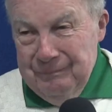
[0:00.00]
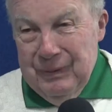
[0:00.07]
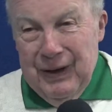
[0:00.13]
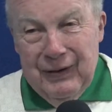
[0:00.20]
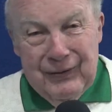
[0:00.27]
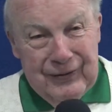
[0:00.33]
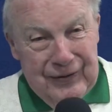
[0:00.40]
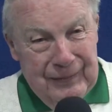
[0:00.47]

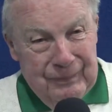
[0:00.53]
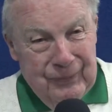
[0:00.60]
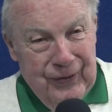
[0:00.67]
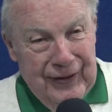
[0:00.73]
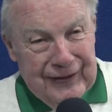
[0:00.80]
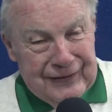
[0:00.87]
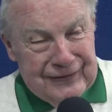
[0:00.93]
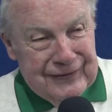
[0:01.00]
power of the
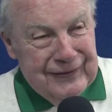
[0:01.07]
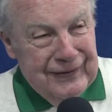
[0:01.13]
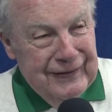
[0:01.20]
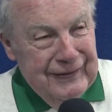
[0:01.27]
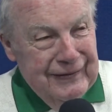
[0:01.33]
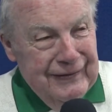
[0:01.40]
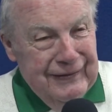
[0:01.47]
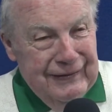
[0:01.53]
press.
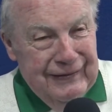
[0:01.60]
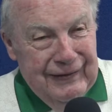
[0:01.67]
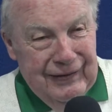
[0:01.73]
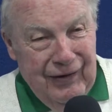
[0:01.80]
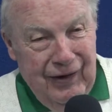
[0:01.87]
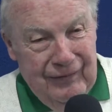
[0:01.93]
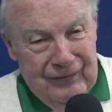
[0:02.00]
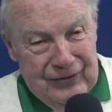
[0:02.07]
And
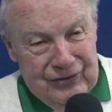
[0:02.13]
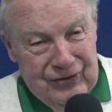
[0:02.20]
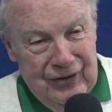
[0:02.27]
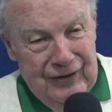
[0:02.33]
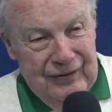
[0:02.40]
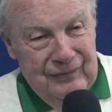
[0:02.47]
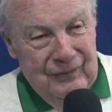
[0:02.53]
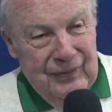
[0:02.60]
all of a
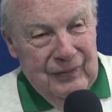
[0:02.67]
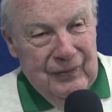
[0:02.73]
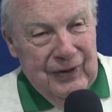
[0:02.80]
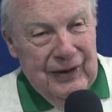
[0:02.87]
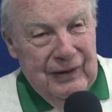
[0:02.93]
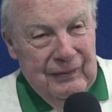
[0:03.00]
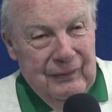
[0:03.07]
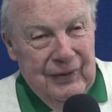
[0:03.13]
sudden we
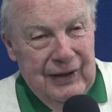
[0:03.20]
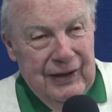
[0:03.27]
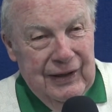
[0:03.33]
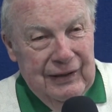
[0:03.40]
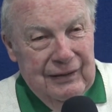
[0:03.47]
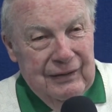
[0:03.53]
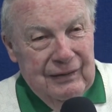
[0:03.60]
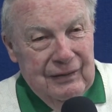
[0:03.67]
were we
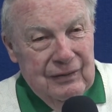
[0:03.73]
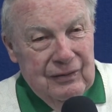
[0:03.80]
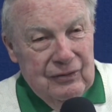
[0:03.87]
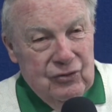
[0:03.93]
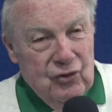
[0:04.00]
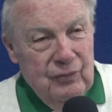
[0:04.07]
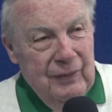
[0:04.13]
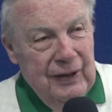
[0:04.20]
had
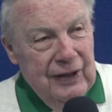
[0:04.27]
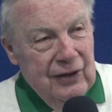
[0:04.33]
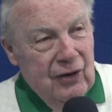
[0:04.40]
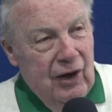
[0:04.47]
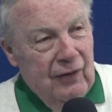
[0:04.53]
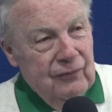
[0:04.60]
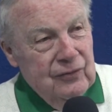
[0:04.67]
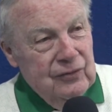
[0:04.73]
too many
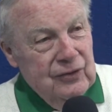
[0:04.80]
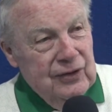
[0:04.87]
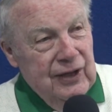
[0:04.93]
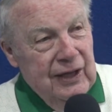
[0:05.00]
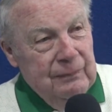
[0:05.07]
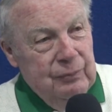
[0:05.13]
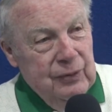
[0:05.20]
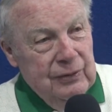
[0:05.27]
golfers, you
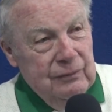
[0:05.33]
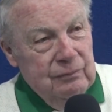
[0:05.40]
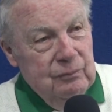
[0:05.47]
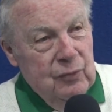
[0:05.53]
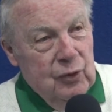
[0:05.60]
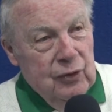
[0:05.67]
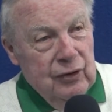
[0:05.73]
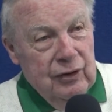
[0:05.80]
can't put
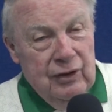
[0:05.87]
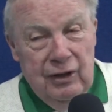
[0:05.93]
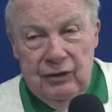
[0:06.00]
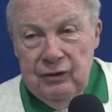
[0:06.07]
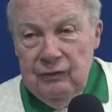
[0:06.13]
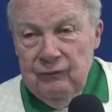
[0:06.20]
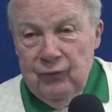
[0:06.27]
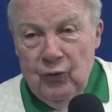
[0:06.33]
more than
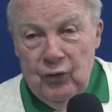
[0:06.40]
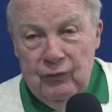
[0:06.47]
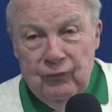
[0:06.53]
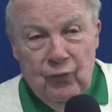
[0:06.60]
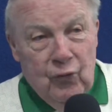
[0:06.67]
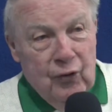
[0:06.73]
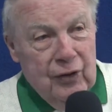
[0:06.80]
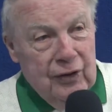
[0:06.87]

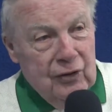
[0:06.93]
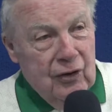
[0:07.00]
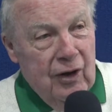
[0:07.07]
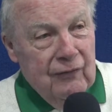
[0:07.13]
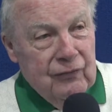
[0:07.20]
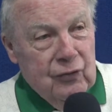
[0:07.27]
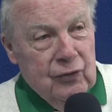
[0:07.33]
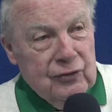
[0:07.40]
144 on a
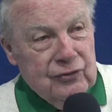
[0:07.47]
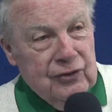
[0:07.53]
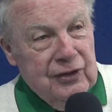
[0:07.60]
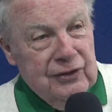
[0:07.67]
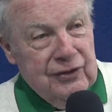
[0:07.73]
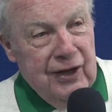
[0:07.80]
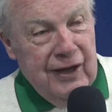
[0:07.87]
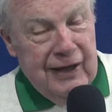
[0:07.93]
golf course at
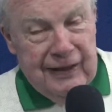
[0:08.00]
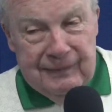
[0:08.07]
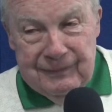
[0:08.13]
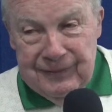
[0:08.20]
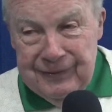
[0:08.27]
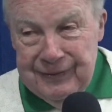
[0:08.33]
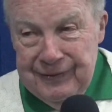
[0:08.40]
a time.